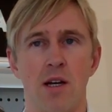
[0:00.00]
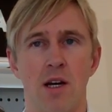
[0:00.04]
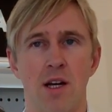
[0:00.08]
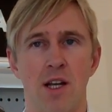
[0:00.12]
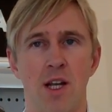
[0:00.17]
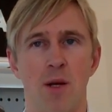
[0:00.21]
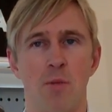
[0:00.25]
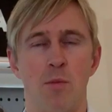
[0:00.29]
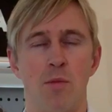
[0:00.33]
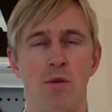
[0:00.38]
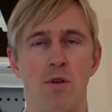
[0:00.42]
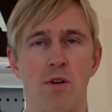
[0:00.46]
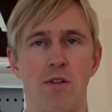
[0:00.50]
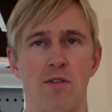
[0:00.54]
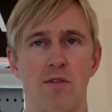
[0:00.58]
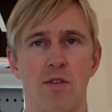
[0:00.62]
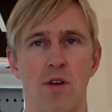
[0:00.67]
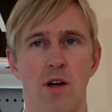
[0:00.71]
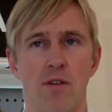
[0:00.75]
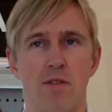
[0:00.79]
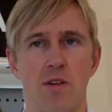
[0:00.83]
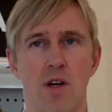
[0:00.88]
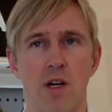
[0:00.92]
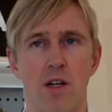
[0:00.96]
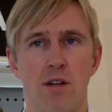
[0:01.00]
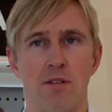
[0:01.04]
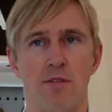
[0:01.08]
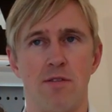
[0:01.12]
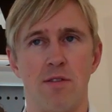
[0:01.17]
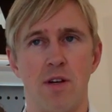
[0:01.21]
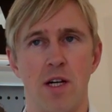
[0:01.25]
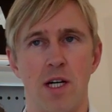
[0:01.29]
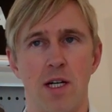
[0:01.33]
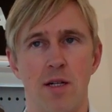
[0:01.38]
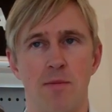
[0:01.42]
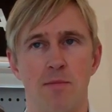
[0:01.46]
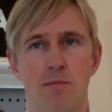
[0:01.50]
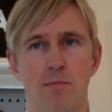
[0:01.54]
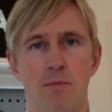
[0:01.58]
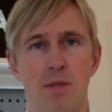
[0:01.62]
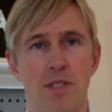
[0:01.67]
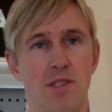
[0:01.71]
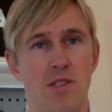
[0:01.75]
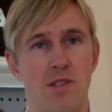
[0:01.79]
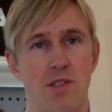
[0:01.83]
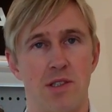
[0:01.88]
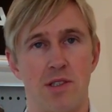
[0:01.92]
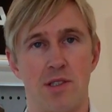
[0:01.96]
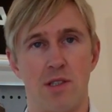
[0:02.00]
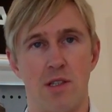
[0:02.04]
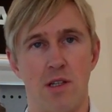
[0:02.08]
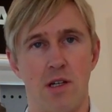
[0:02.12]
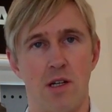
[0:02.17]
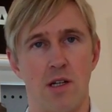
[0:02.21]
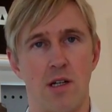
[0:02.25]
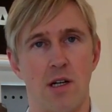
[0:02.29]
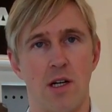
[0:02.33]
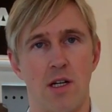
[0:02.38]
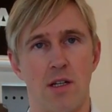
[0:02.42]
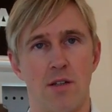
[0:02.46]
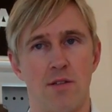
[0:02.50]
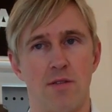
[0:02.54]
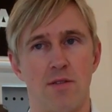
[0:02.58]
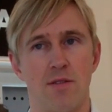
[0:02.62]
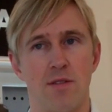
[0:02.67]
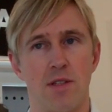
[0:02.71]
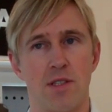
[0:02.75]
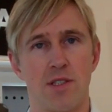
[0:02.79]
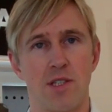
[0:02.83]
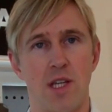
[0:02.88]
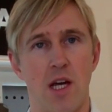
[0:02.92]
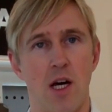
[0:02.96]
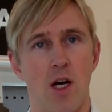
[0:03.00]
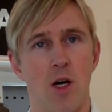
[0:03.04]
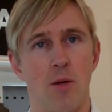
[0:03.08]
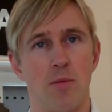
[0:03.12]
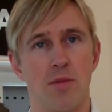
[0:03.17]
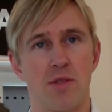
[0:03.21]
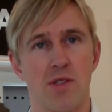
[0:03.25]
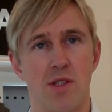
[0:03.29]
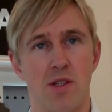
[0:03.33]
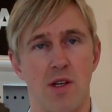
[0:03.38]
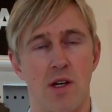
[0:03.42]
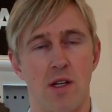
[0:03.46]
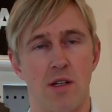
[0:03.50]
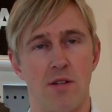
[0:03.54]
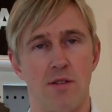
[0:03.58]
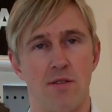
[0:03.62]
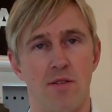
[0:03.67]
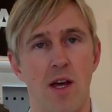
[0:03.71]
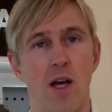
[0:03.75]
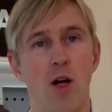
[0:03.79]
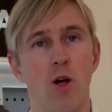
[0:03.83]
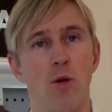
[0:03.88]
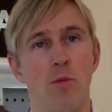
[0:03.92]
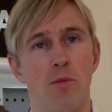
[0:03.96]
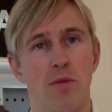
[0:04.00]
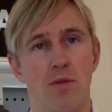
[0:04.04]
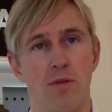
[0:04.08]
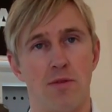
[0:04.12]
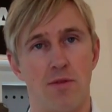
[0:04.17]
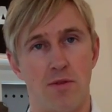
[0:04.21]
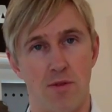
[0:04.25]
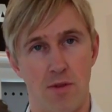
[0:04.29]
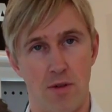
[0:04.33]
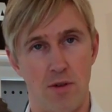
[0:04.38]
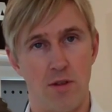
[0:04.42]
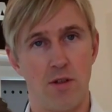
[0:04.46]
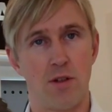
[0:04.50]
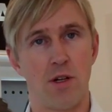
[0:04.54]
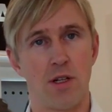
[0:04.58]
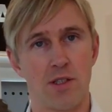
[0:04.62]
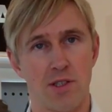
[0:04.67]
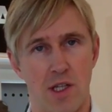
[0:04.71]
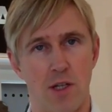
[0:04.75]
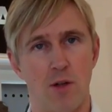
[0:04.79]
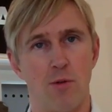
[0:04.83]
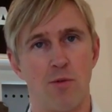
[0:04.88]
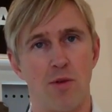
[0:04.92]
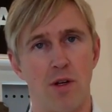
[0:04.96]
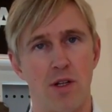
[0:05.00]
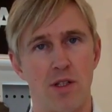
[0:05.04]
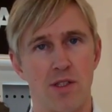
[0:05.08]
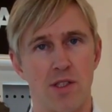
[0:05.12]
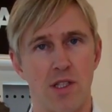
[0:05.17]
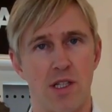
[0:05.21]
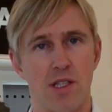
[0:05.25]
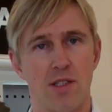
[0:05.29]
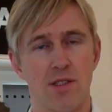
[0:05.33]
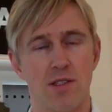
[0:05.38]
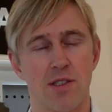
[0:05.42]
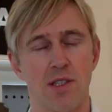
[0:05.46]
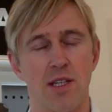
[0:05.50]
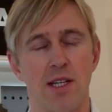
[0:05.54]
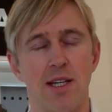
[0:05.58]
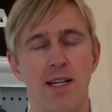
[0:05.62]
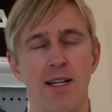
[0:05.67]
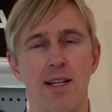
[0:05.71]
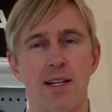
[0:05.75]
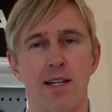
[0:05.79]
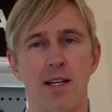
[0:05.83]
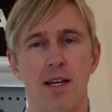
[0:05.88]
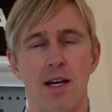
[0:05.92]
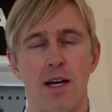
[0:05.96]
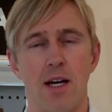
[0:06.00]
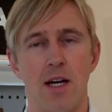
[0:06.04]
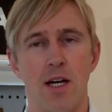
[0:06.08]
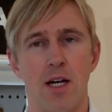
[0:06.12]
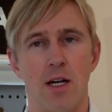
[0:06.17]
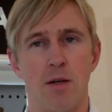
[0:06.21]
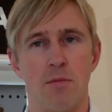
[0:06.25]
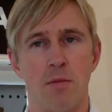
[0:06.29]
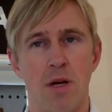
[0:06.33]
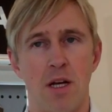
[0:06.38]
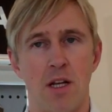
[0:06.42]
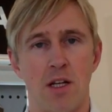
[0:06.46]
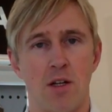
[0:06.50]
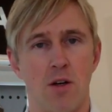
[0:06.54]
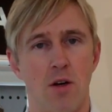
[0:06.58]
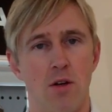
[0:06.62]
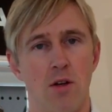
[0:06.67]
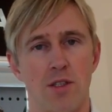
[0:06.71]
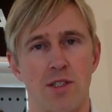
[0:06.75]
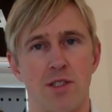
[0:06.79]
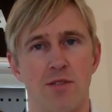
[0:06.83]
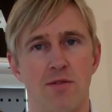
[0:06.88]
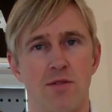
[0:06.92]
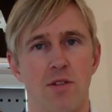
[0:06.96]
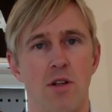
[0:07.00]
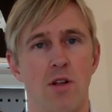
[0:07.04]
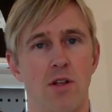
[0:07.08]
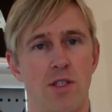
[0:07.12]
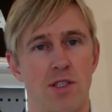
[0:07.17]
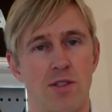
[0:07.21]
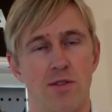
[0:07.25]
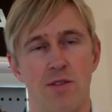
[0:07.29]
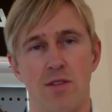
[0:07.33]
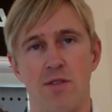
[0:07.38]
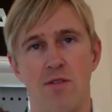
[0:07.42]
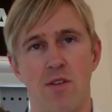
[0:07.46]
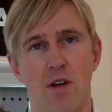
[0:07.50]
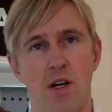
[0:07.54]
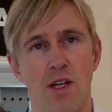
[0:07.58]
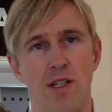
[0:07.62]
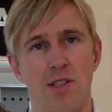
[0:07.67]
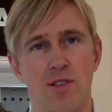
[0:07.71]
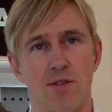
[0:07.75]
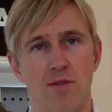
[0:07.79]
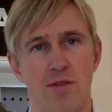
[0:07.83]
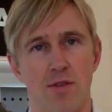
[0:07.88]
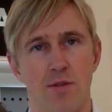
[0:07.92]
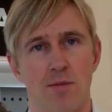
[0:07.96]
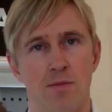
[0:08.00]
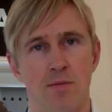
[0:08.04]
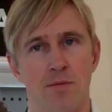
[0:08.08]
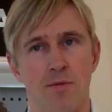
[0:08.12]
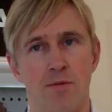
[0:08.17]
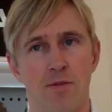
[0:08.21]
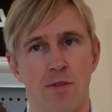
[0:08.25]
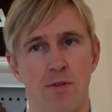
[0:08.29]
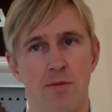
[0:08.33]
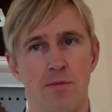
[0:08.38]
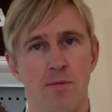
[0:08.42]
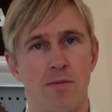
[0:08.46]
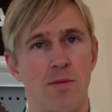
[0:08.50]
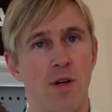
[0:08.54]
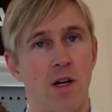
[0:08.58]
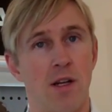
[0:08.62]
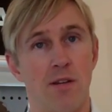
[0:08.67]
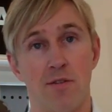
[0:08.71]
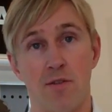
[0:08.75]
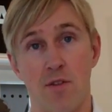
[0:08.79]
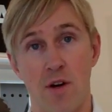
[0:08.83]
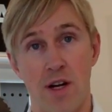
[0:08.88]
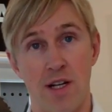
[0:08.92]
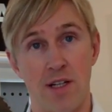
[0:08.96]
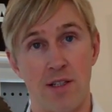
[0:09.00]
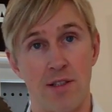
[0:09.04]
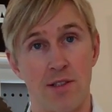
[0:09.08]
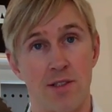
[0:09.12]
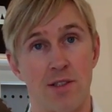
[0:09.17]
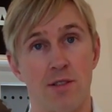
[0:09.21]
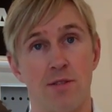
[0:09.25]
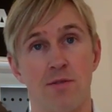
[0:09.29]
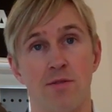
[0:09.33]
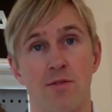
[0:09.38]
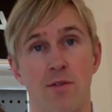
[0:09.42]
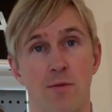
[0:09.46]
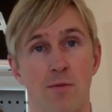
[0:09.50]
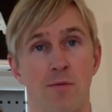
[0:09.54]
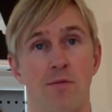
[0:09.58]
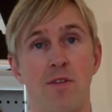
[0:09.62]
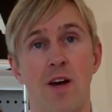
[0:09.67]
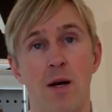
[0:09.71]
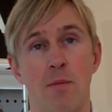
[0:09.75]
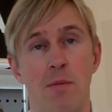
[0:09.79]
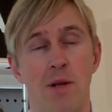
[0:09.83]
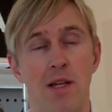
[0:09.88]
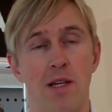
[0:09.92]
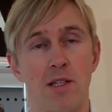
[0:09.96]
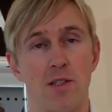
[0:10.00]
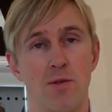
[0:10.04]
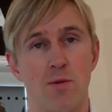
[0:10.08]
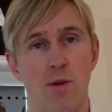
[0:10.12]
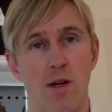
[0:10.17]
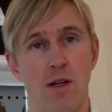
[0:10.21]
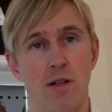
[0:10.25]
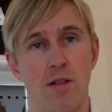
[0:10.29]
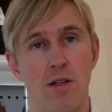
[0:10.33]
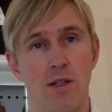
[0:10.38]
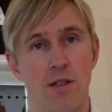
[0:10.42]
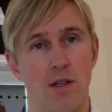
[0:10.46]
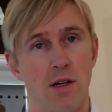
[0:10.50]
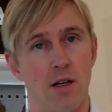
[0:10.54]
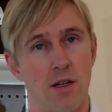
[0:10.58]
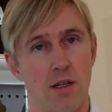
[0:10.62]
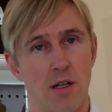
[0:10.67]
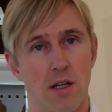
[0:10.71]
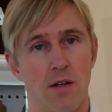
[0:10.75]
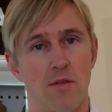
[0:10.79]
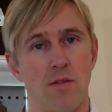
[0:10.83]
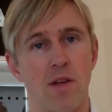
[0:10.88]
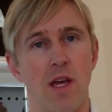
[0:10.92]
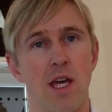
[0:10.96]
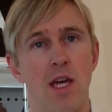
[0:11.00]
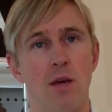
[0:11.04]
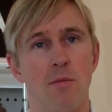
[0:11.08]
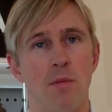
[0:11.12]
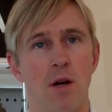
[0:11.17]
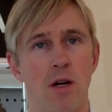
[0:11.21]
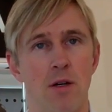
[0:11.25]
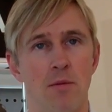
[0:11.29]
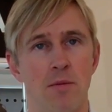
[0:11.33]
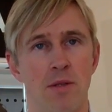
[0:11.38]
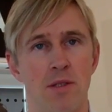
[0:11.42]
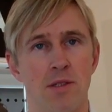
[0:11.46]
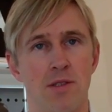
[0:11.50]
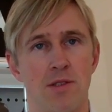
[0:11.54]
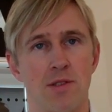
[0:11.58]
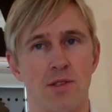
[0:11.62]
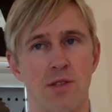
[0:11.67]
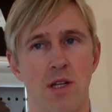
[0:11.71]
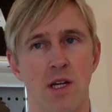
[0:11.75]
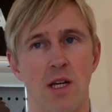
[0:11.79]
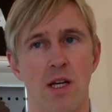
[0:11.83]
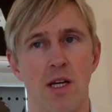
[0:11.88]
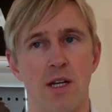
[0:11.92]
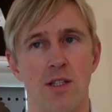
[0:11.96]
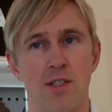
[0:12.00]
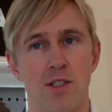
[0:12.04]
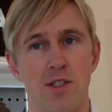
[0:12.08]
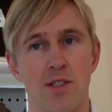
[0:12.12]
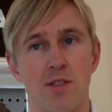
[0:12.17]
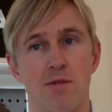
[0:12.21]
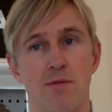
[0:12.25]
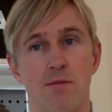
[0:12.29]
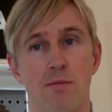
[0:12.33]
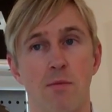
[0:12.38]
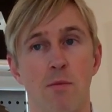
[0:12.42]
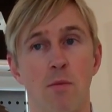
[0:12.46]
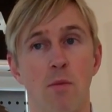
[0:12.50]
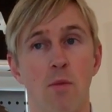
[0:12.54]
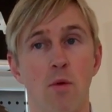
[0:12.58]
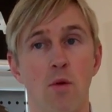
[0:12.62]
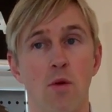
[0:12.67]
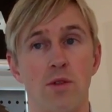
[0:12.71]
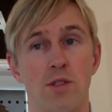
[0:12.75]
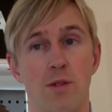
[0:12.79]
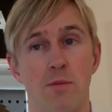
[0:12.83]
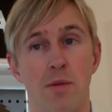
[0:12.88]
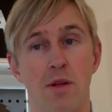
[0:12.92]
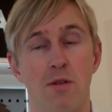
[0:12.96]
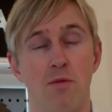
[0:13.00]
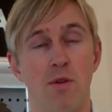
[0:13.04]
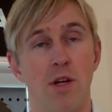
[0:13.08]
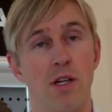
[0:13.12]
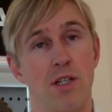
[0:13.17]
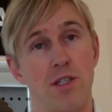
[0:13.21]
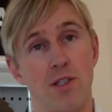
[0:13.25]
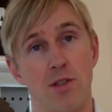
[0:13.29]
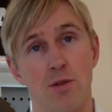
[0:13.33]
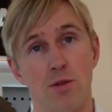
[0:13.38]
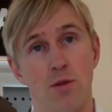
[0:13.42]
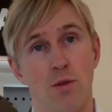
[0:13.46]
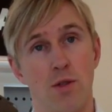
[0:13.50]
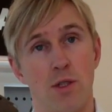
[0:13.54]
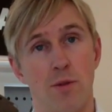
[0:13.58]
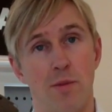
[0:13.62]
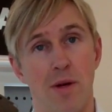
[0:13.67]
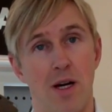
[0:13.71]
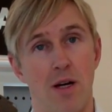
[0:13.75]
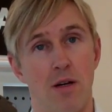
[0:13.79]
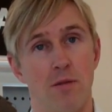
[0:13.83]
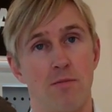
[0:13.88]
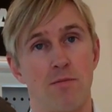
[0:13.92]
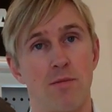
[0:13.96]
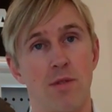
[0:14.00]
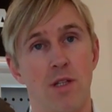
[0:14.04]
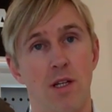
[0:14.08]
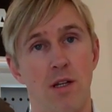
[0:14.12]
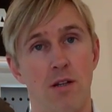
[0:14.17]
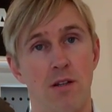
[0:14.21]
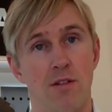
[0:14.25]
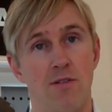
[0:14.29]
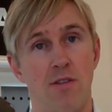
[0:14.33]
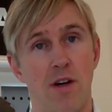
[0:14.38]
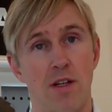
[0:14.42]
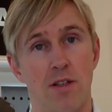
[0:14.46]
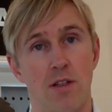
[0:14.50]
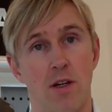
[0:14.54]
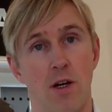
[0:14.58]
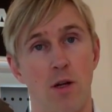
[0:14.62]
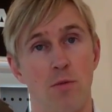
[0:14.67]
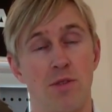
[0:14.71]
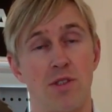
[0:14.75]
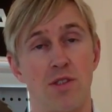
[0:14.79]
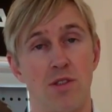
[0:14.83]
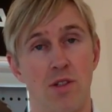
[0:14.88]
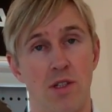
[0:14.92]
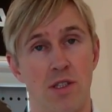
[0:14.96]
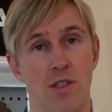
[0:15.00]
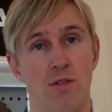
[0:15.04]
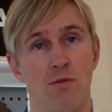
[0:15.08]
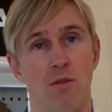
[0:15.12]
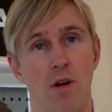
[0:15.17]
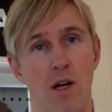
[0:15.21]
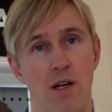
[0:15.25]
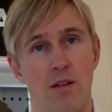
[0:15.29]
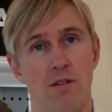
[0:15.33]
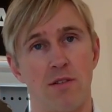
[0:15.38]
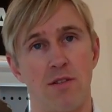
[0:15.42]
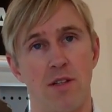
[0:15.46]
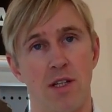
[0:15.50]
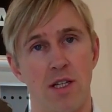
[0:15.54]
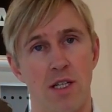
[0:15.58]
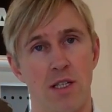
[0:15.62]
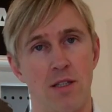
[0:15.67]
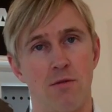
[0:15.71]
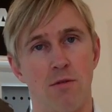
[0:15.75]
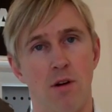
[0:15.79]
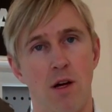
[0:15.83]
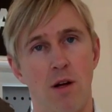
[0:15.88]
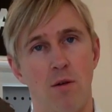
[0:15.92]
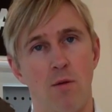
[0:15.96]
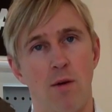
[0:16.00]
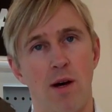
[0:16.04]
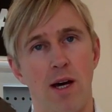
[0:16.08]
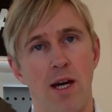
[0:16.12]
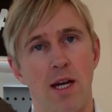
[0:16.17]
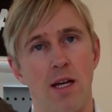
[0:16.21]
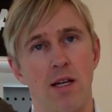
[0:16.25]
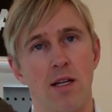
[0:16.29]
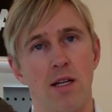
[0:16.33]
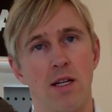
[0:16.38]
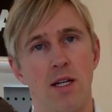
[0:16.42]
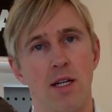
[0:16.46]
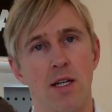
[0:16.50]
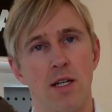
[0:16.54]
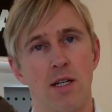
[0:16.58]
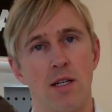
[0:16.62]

a number of kind of businesses that are kind of set up to kind of help through a sale process, and I got lots of advice from kind of friends and from family as well at kind of key moments. Just more to be reassured about the fact that I was doing the right thing in the right way.